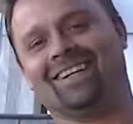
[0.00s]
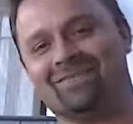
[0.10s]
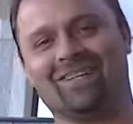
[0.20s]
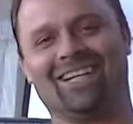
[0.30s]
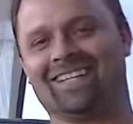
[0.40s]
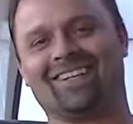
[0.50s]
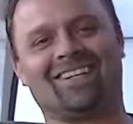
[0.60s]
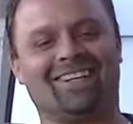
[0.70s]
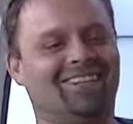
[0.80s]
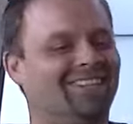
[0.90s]
I'm not
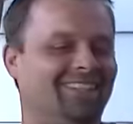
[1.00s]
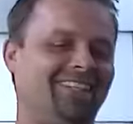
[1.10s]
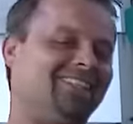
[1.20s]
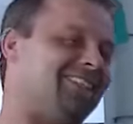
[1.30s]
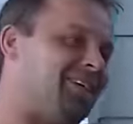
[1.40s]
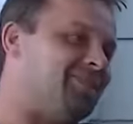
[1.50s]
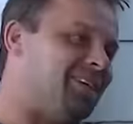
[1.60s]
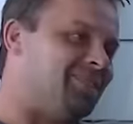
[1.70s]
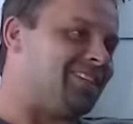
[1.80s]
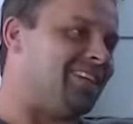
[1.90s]
going to say what
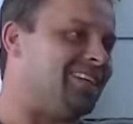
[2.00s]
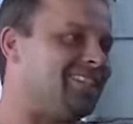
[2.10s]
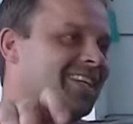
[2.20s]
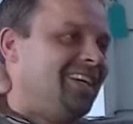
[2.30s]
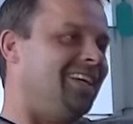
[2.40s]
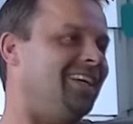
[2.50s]
I was going to say.